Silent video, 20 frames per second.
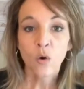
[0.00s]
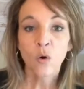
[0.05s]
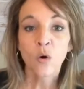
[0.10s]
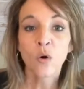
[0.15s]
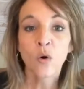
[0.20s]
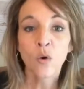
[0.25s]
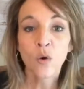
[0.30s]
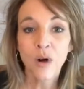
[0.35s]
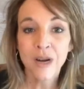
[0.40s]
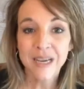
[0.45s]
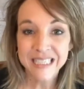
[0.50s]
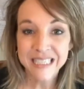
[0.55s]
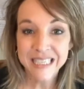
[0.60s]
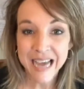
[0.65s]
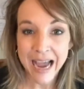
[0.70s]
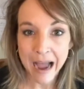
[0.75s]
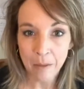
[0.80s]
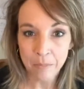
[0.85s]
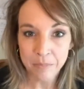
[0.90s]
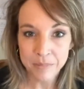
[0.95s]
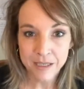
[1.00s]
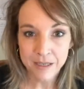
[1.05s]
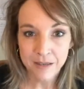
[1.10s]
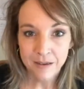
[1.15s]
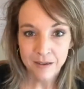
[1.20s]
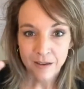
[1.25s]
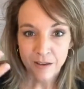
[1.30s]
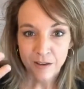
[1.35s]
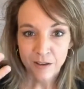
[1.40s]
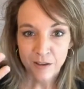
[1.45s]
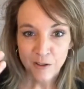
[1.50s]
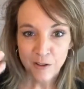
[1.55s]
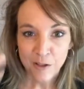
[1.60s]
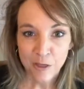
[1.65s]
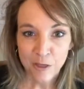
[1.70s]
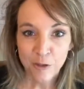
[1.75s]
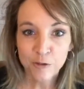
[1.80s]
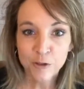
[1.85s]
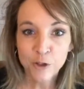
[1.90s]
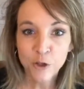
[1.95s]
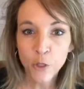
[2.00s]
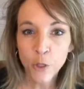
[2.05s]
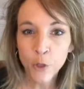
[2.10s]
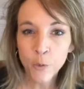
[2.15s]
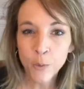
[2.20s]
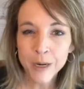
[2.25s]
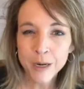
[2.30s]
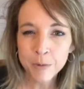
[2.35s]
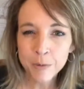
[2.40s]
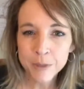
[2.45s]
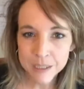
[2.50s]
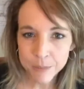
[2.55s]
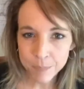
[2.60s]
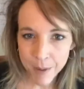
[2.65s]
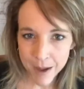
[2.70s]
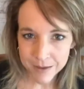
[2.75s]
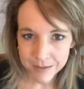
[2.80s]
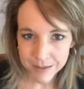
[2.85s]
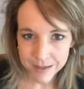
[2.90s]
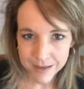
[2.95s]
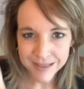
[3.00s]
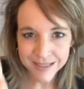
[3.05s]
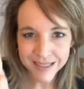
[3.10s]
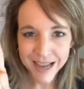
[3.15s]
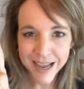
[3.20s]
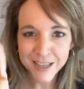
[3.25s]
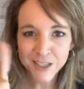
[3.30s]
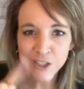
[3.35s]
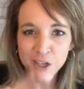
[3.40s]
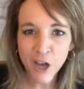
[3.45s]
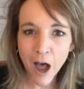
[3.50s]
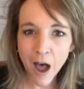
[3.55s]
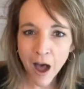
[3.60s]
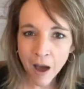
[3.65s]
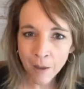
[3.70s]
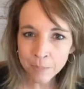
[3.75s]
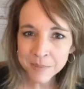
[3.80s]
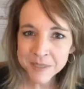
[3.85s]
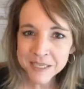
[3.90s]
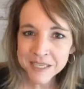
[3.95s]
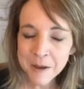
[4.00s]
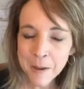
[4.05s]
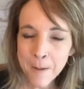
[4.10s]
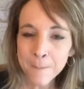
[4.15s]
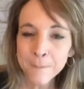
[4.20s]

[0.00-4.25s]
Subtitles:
or adapt. Those are 3 responses: adopt,